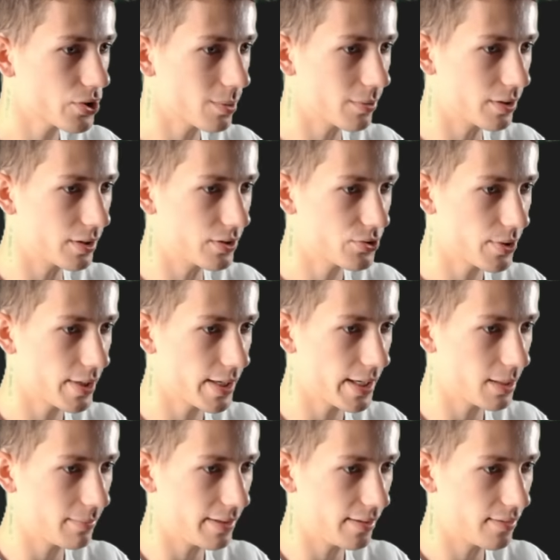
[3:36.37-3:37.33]
So I'm gonna
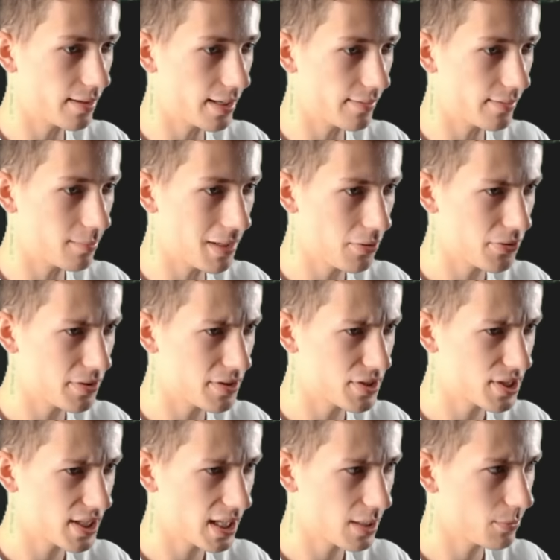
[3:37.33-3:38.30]
try and make that about the
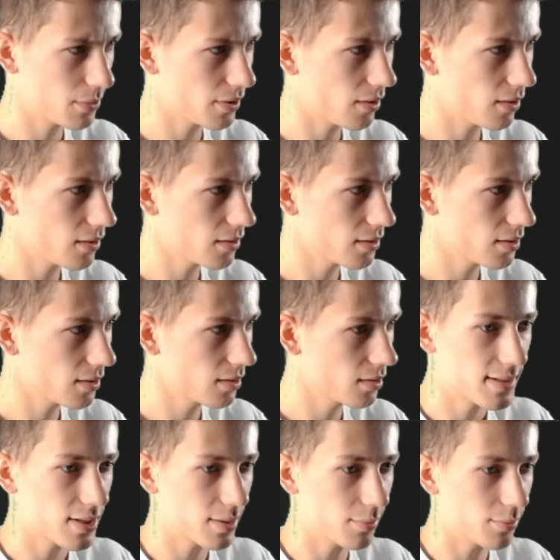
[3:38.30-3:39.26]
same color and
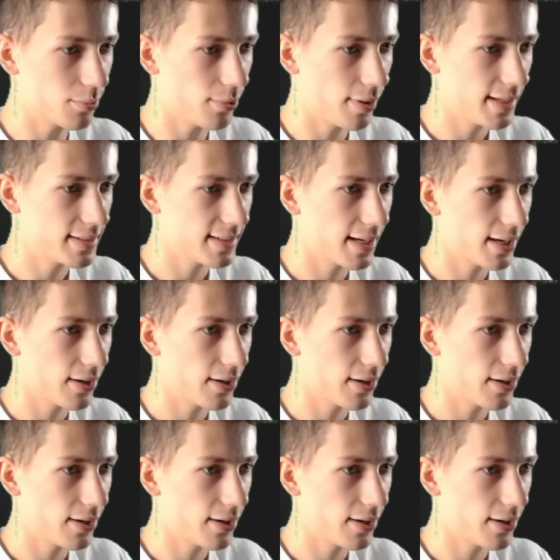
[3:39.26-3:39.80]
add some bright